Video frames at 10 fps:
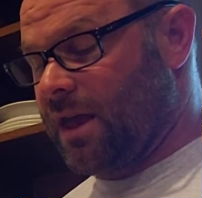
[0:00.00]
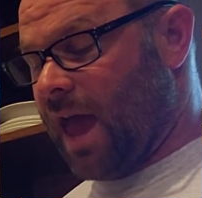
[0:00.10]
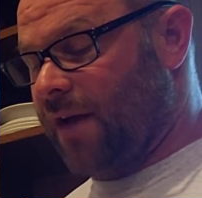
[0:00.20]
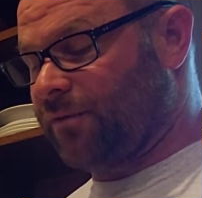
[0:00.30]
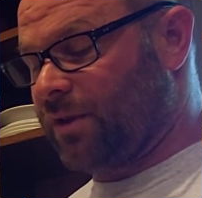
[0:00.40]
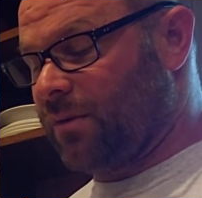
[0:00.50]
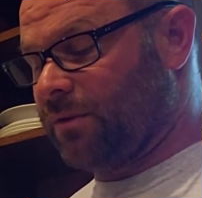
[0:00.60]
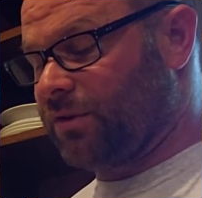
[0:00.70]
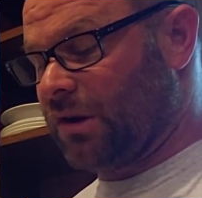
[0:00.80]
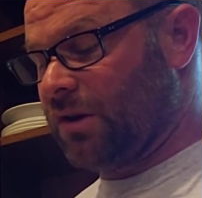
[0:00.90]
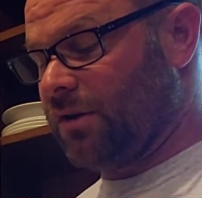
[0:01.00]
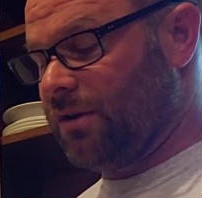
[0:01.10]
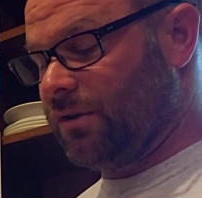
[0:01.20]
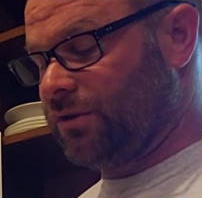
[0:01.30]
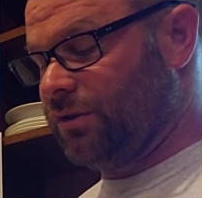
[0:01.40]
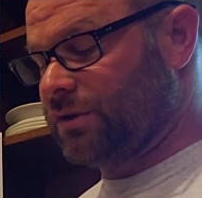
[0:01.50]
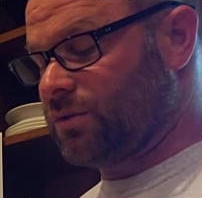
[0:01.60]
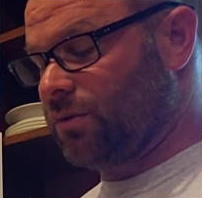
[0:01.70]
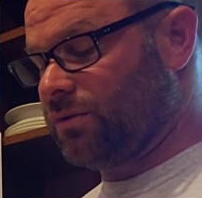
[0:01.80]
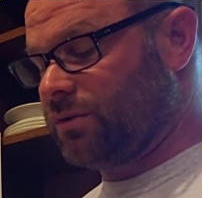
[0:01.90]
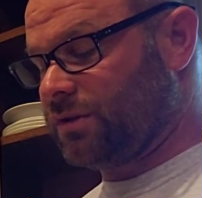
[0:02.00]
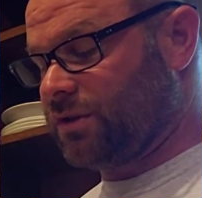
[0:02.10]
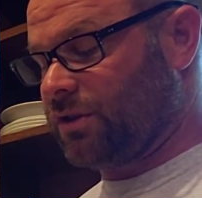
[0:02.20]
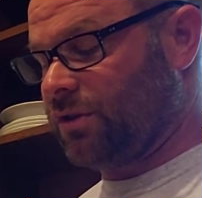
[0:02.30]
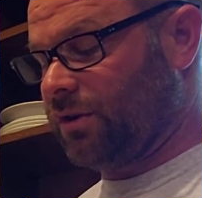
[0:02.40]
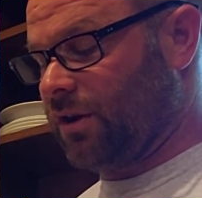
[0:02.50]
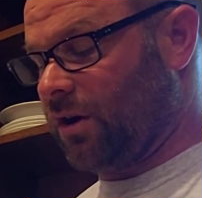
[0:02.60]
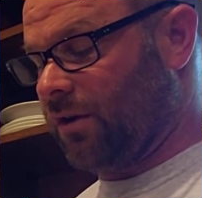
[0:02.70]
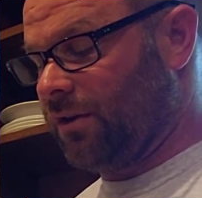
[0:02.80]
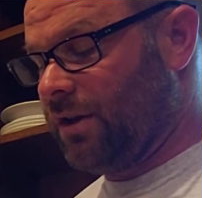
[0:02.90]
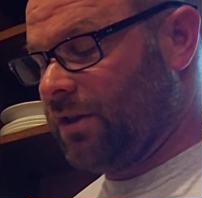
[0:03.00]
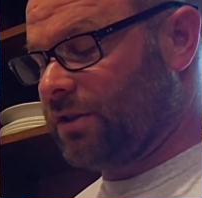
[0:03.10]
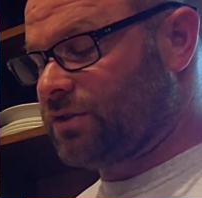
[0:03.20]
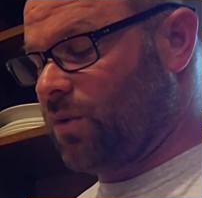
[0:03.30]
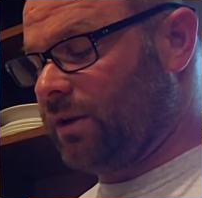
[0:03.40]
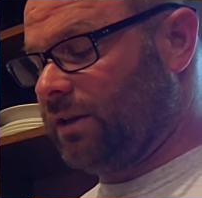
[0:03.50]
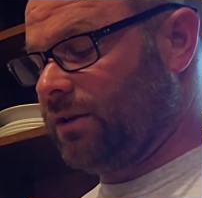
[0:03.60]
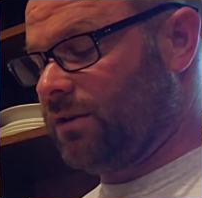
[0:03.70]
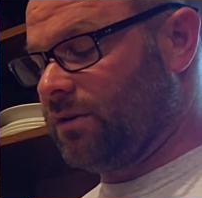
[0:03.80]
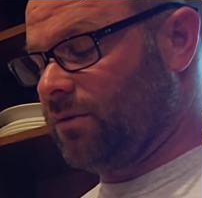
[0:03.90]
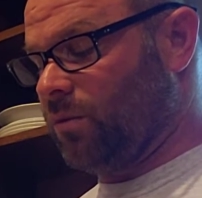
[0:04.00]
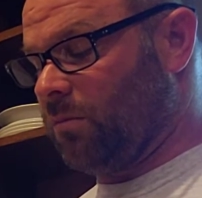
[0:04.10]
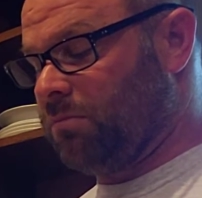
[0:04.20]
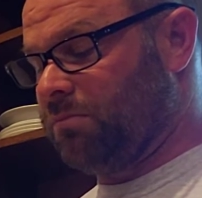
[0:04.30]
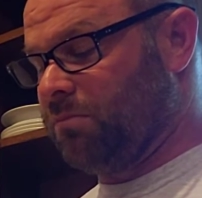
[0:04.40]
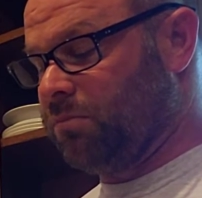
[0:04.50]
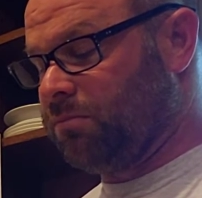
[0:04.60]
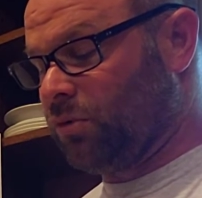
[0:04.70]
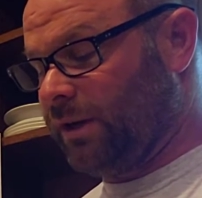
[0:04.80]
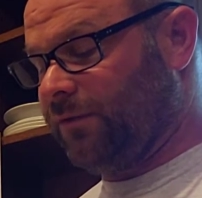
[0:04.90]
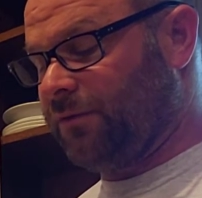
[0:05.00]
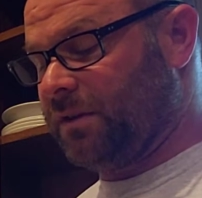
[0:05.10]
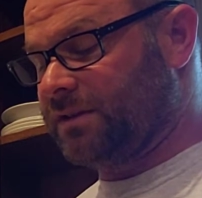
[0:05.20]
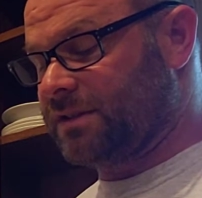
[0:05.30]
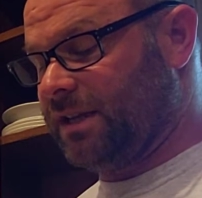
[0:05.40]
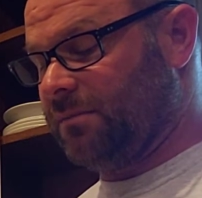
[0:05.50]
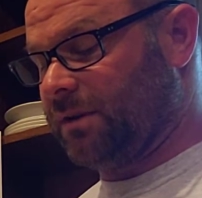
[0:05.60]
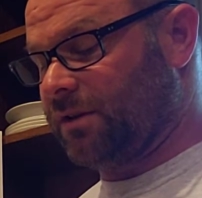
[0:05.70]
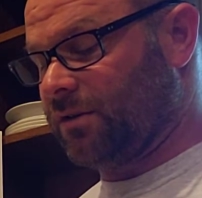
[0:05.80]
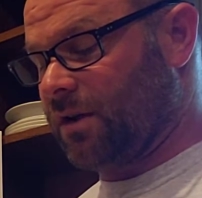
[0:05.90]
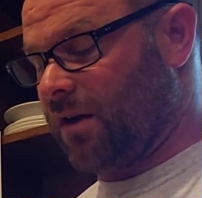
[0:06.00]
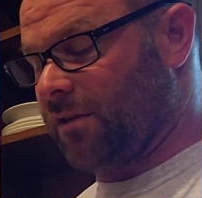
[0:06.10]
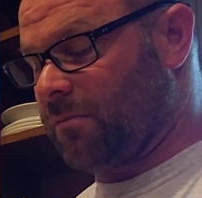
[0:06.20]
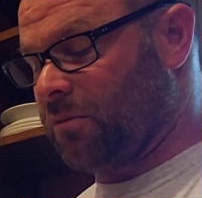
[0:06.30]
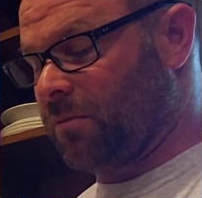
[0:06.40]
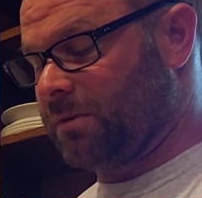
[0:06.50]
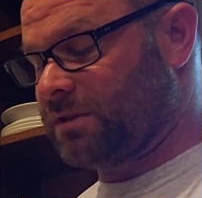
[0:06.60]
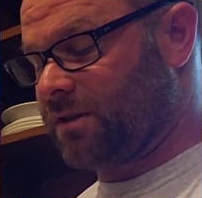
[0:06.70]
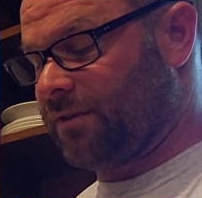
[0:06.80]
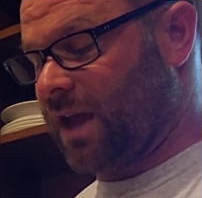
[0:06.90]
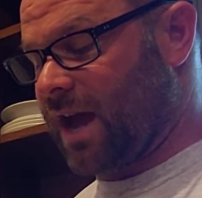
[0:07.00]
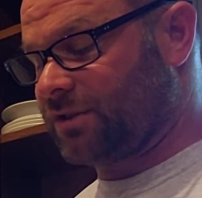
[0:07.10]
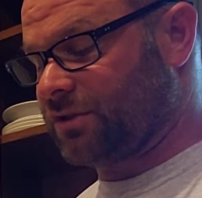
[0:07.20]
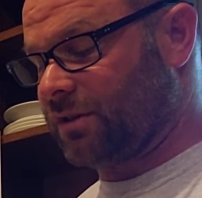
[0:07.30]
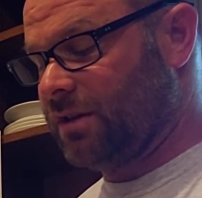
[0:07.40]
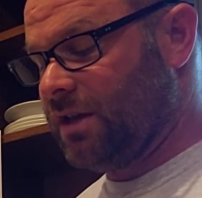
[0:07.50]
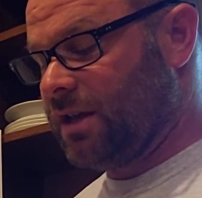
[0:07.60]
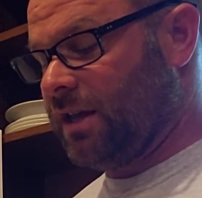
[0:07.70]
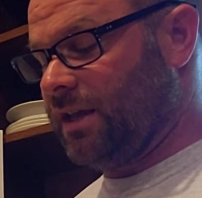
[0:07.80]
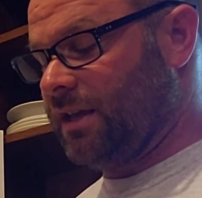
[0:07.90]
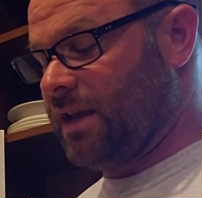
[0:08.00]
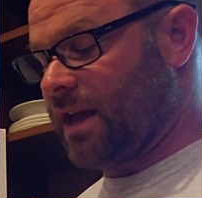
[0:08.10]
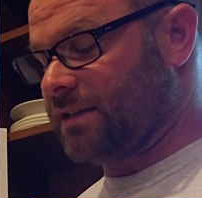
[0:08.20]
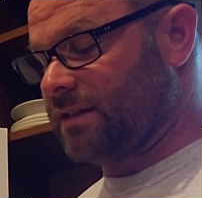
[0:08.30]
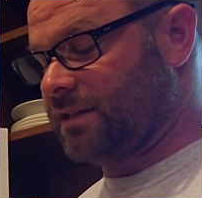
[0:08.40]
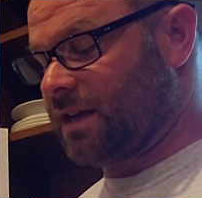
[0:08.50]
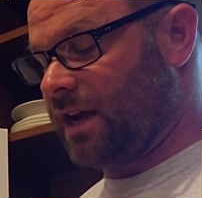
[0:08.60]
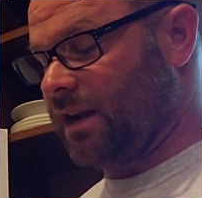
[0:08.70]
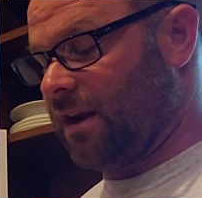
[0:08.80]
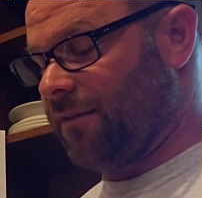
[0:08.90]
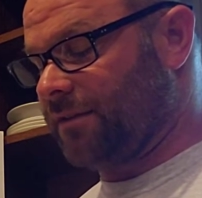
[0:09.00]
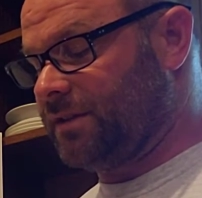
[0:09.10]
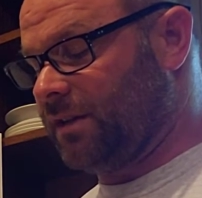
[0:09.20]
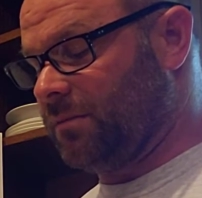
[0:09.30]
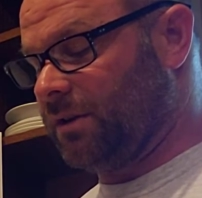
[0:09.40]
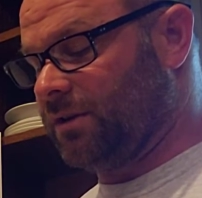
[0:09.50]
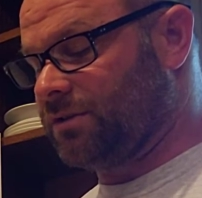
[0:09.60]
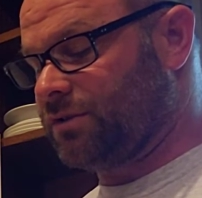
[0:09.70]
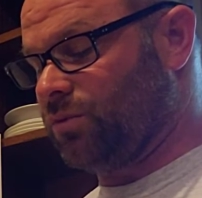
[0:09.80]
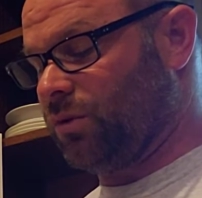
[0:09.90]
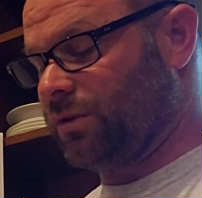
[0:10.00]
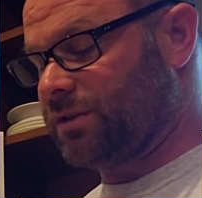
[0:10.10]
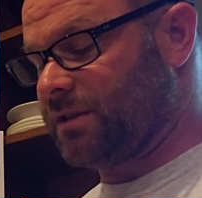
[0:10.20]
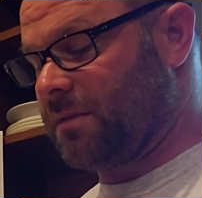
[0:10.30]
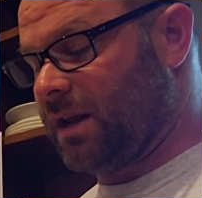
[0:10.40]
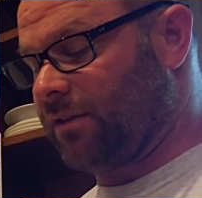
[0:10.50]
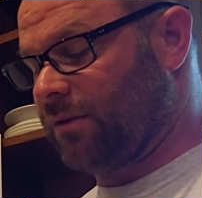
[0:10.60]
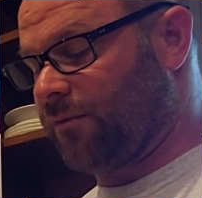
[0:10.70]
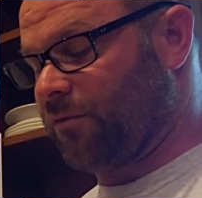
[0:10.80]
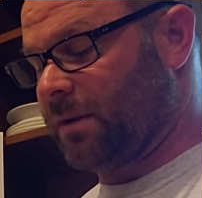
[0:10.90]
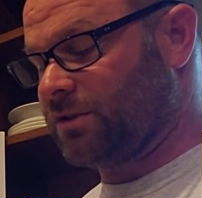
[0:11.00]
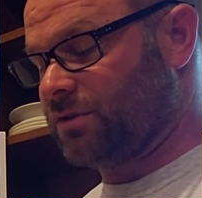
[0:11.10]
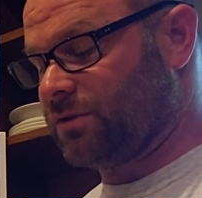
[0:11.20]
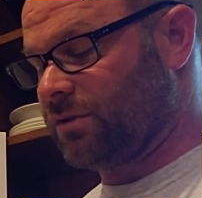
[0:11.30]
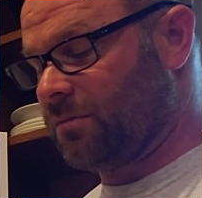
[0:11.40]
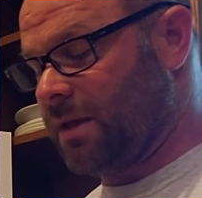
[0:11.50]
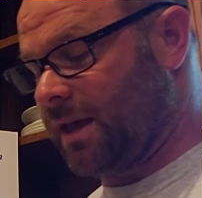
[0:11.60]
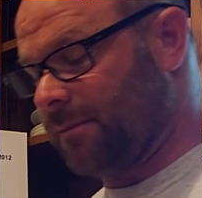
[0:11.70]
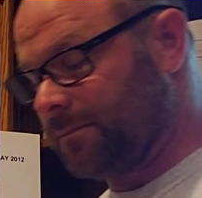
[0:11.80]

After they return to the security hall, the squad leader will brief his team leader on the purpose of the action. He has decided on. The team leaders will disseminate their information to their men.